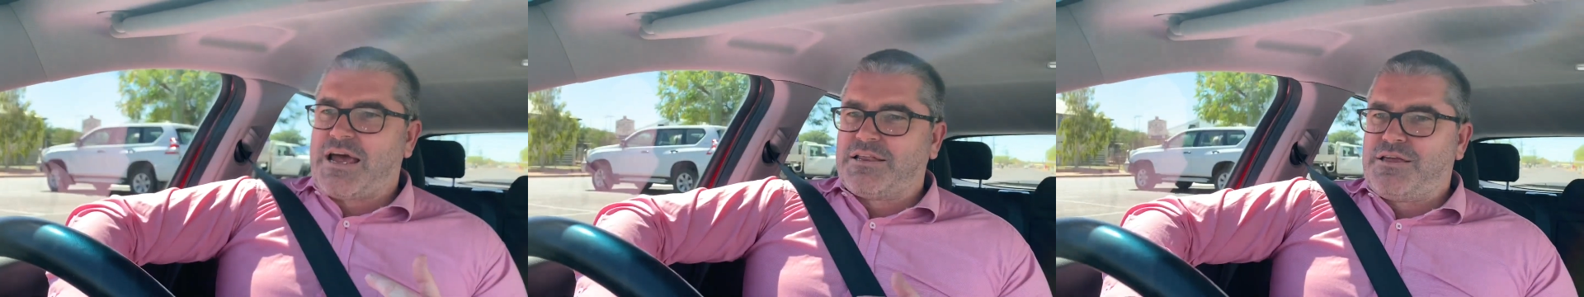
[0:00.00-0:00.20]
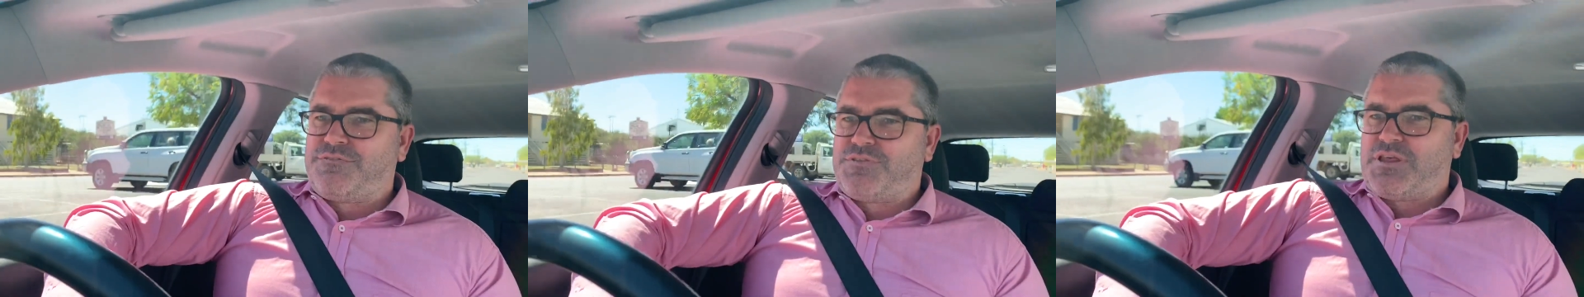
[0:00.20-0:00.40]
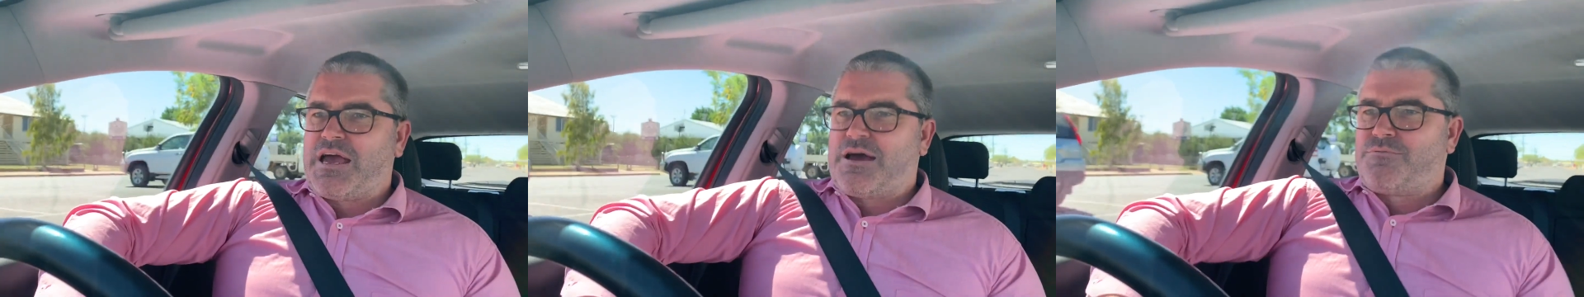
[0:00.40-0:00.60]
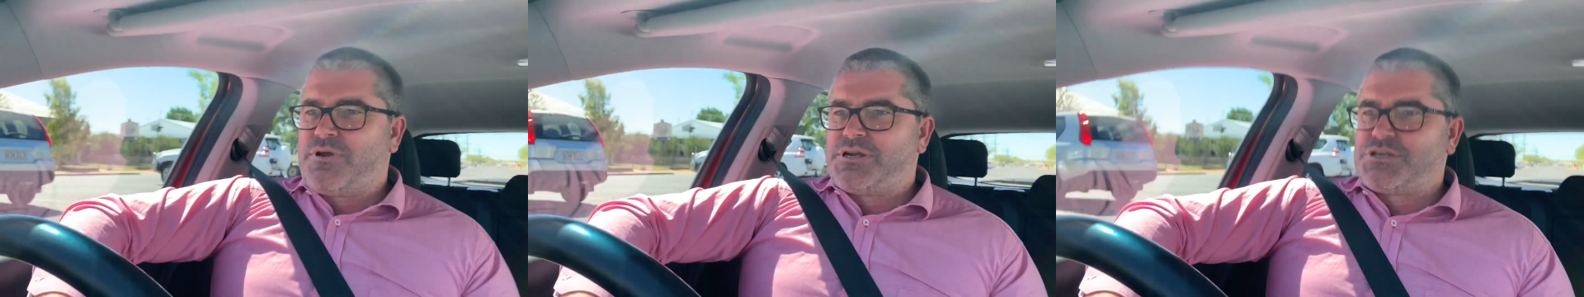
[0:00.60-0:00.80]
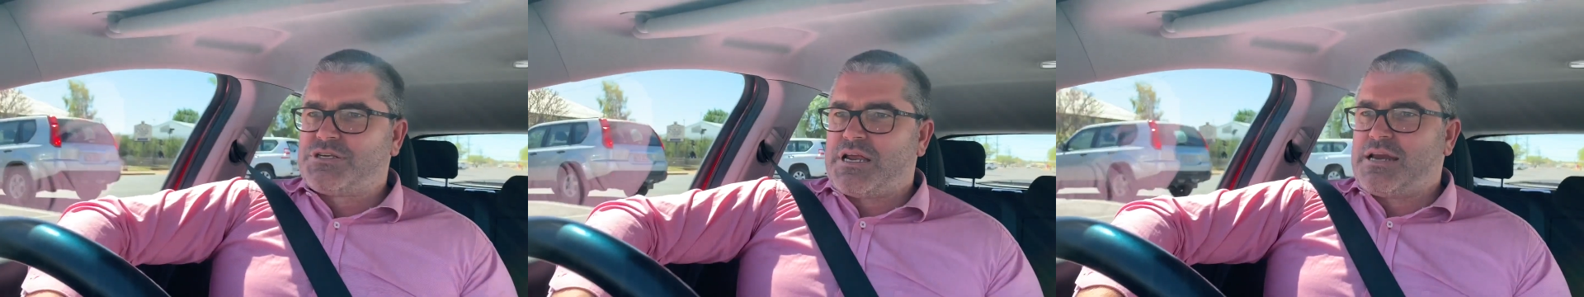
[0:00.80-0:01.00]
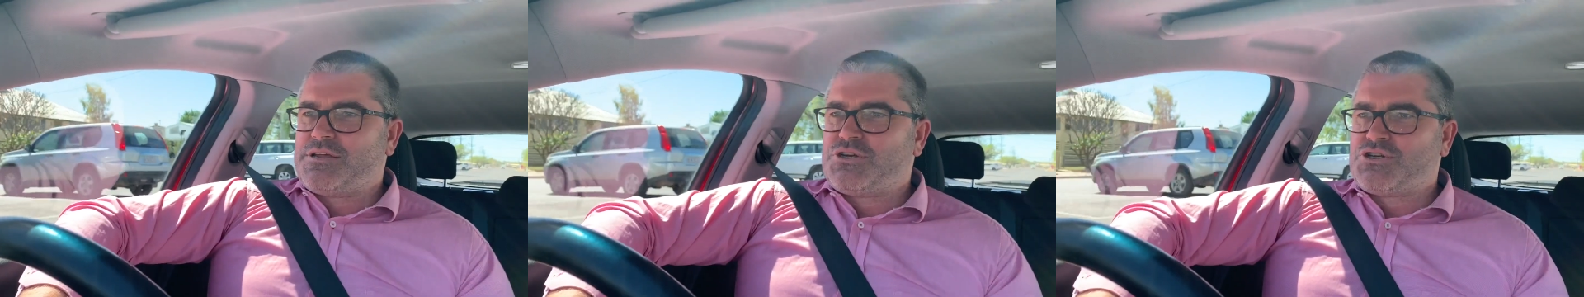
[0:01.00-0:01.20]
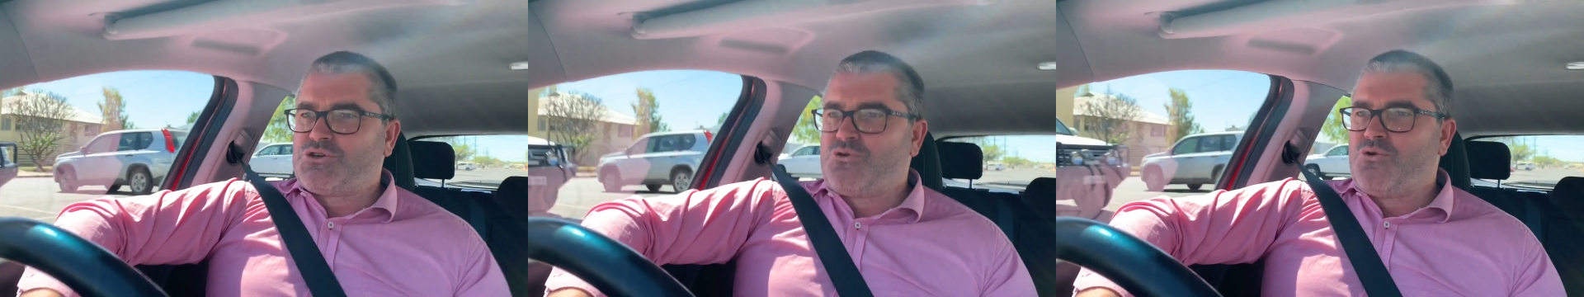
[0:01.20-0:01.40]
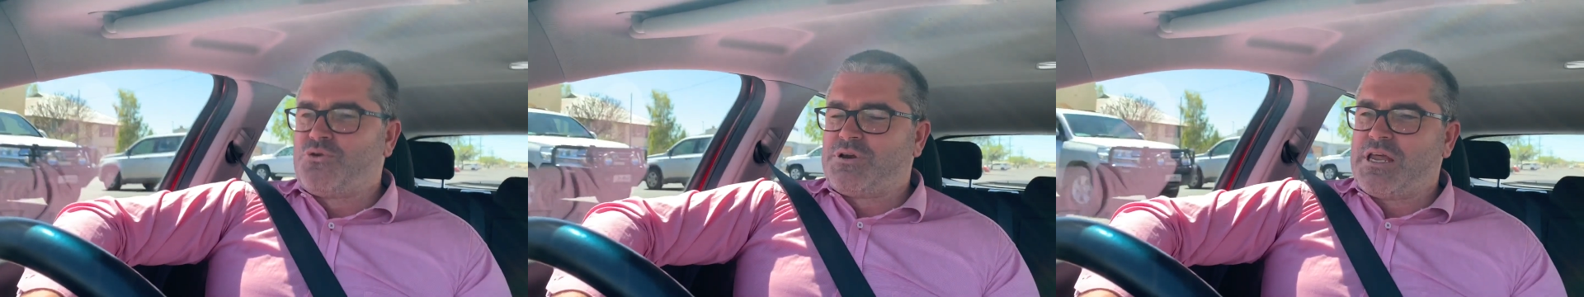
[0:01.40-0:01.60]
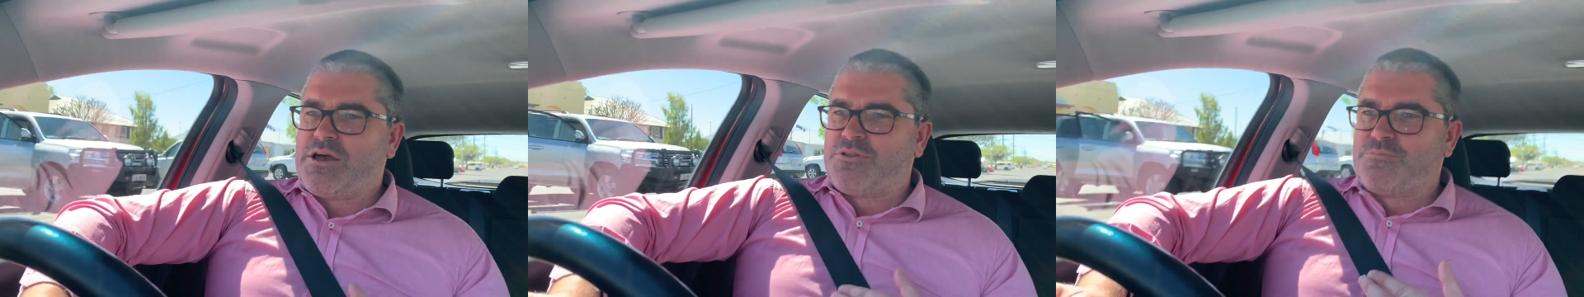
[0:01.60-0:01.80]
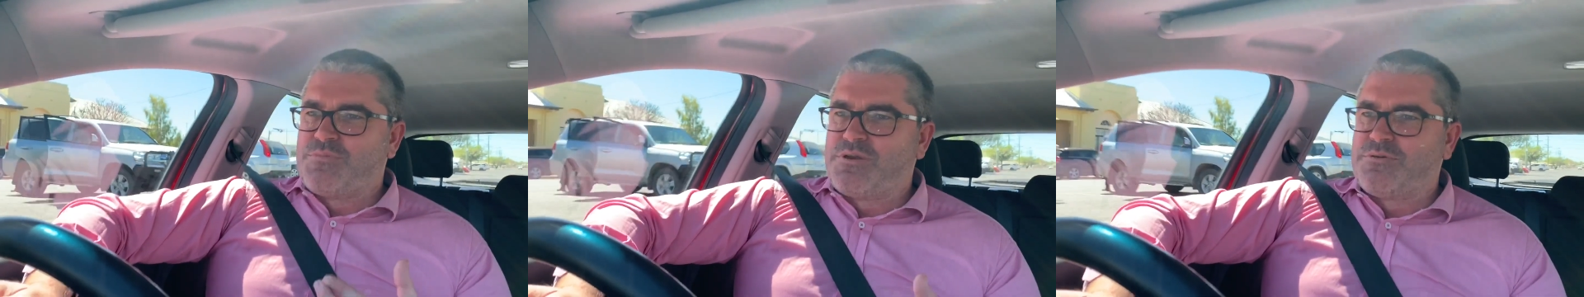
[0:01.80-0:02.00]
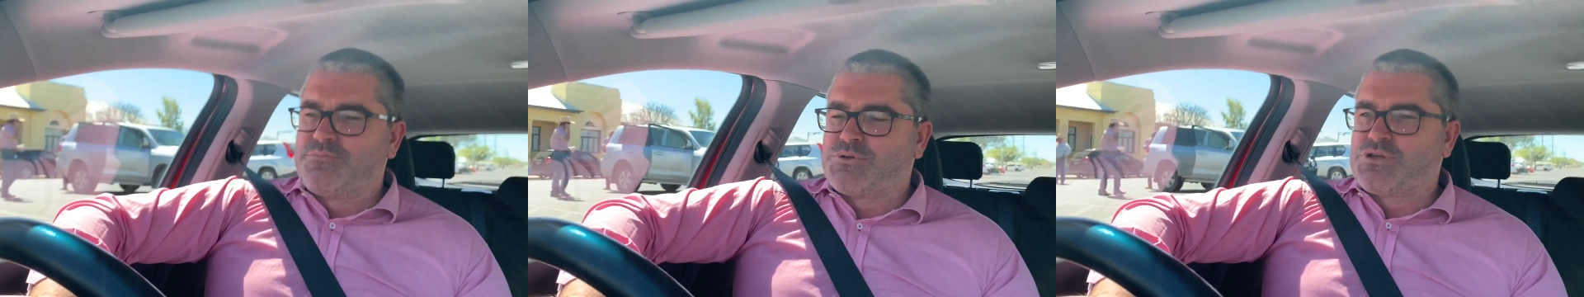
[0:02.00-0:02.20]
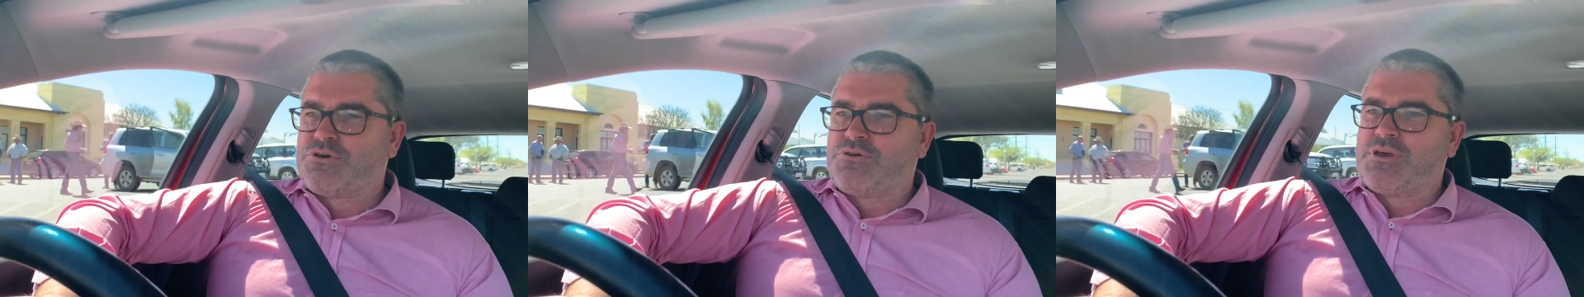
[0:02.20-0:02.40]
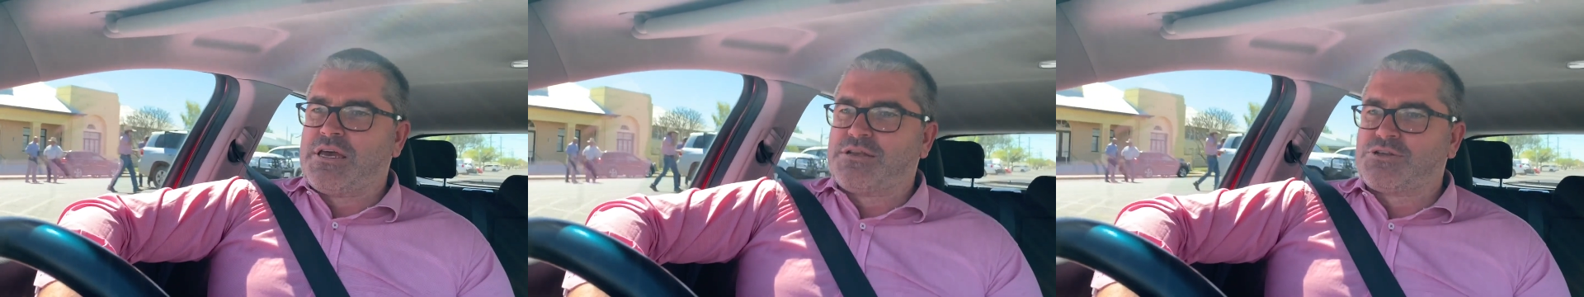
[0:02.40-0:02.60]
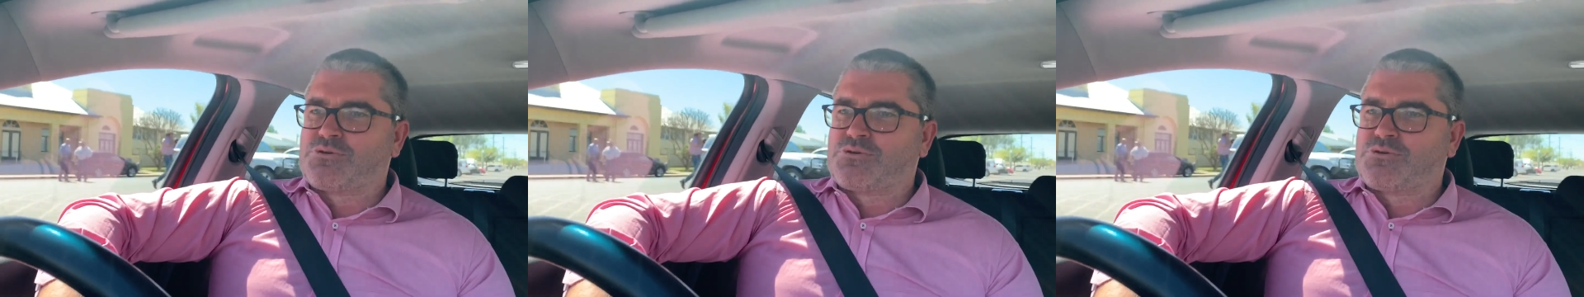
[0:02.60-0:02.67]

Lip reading: for the unregistered uninsured, and he got the minimum 2-year